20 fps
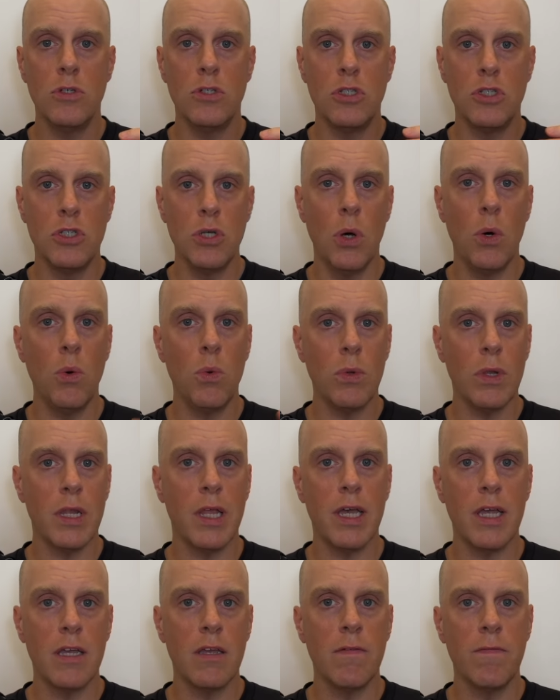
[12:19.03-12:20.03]
don't
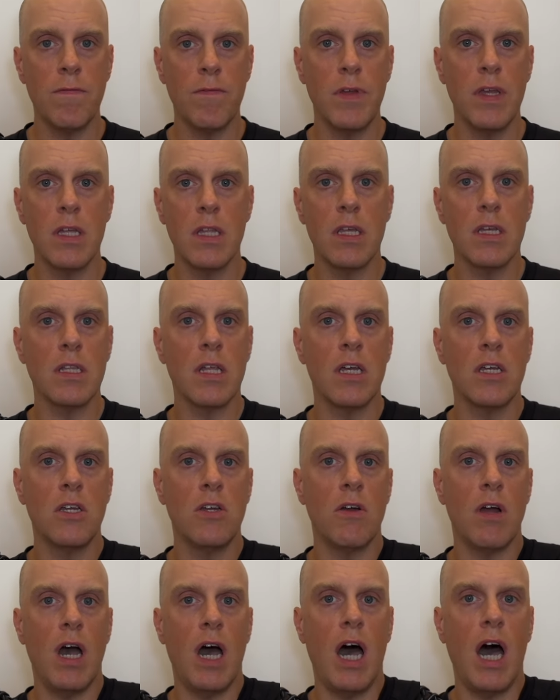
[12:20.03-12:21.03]
like feeling like
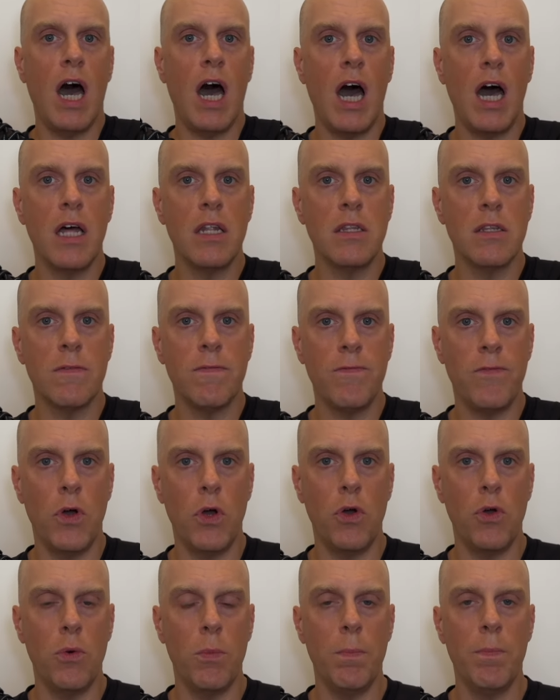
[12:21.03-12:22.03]
you're on the
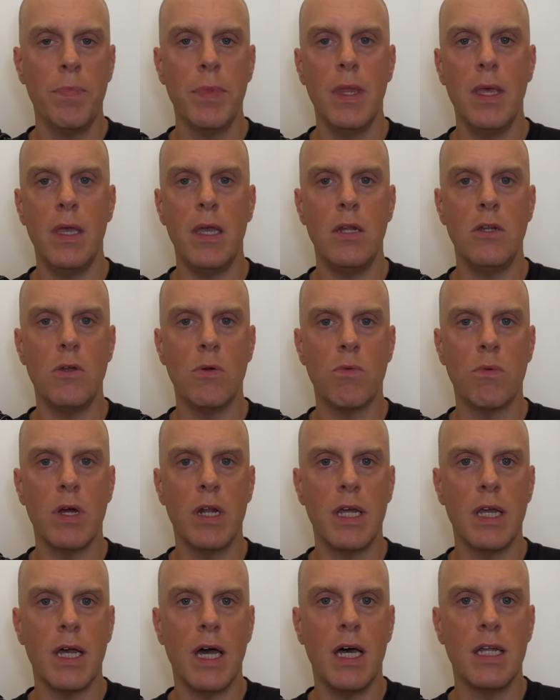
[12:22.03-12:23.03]
foam and you're
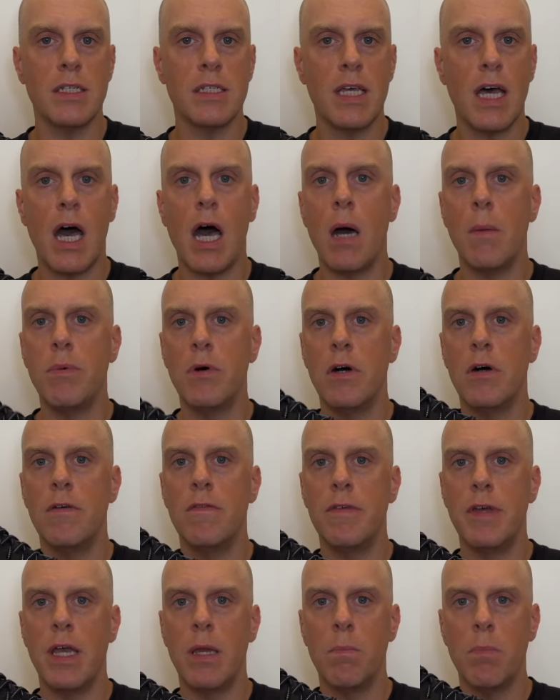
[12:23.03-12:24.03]
running on top
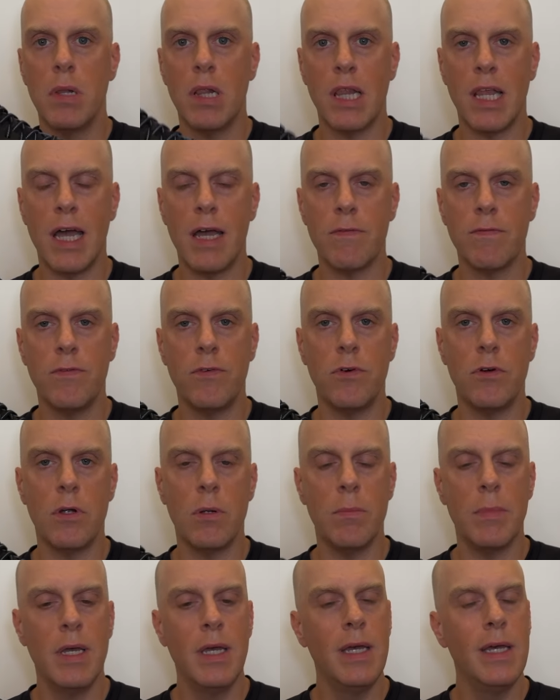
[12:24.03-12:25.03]
of a
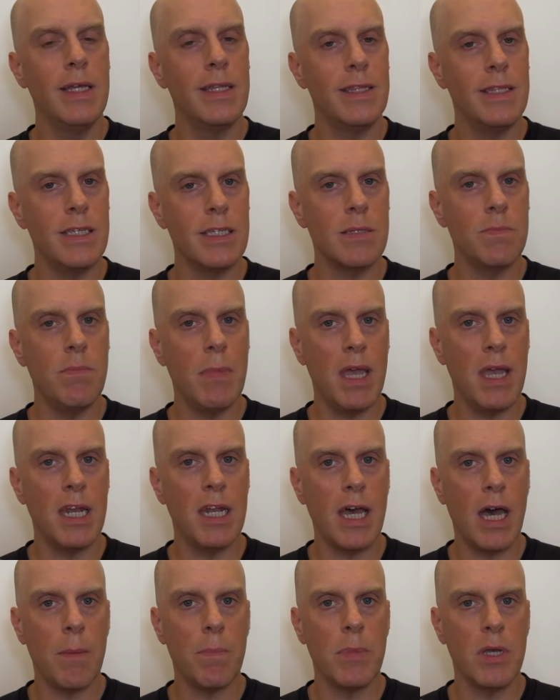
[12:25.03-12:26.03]
platform, this may
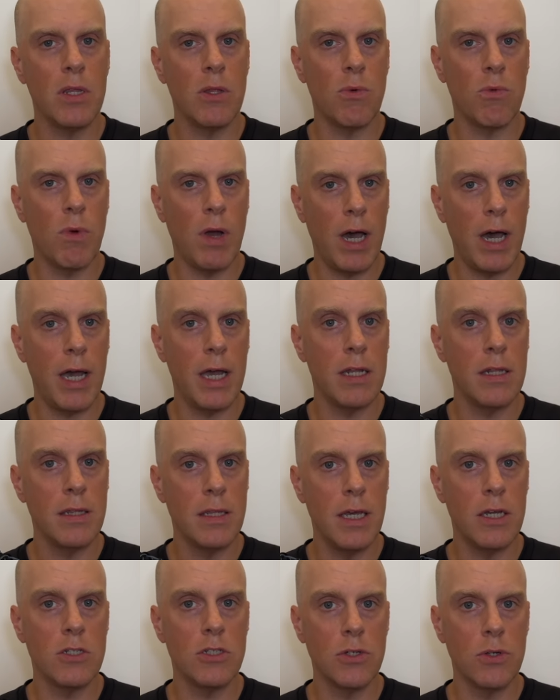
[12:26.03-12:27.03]
not be the ride
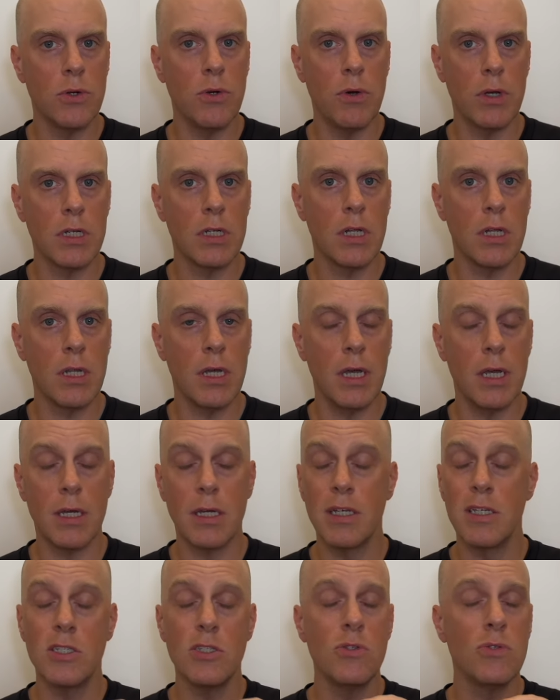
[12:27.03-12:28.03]
that you're going to like,
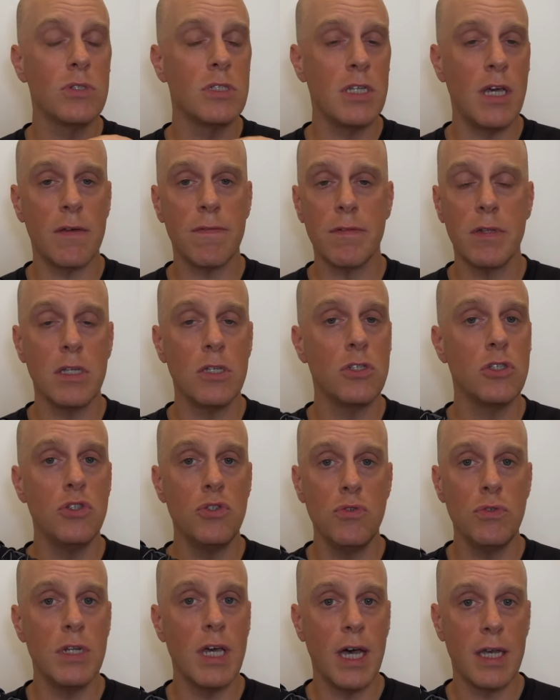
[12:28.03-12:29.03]
because you definitely
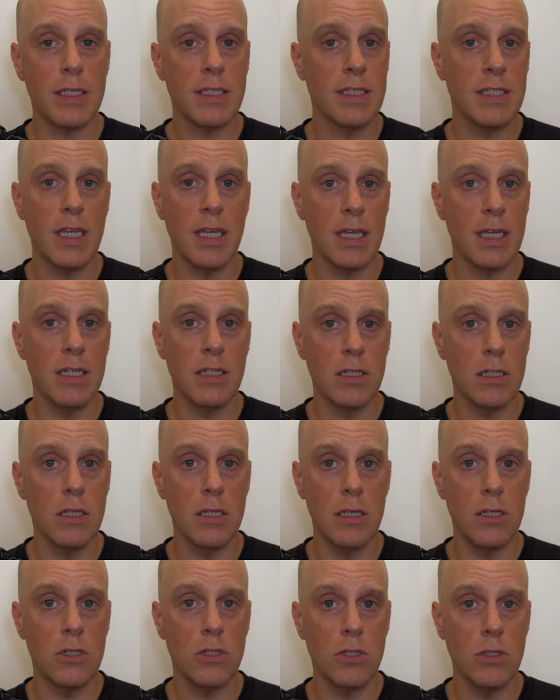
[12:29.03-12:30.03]
do not sink into
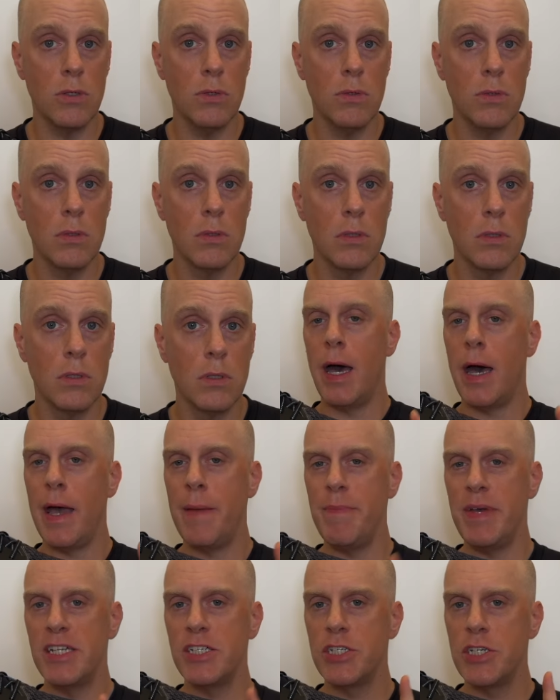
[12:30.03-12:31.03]
this shoe.
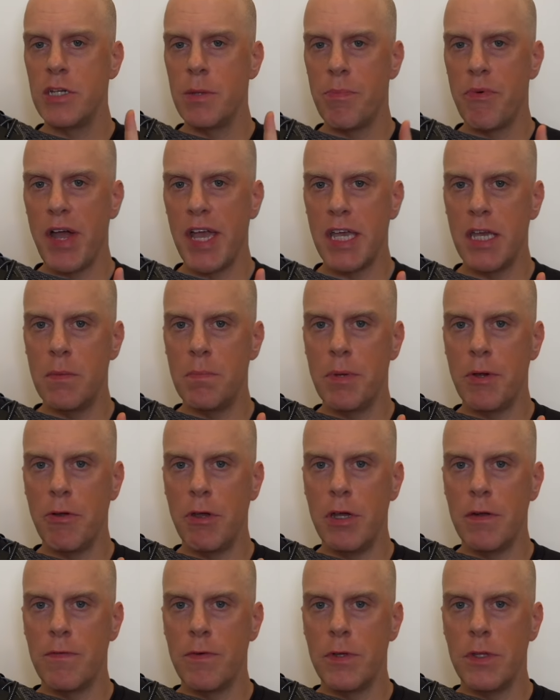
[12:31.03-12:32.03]
I mentioned a break-in
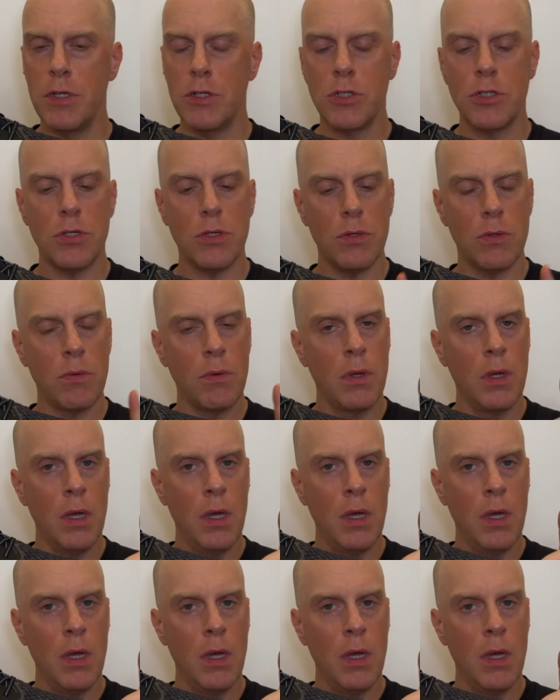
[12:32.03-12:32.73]
period for this shoe.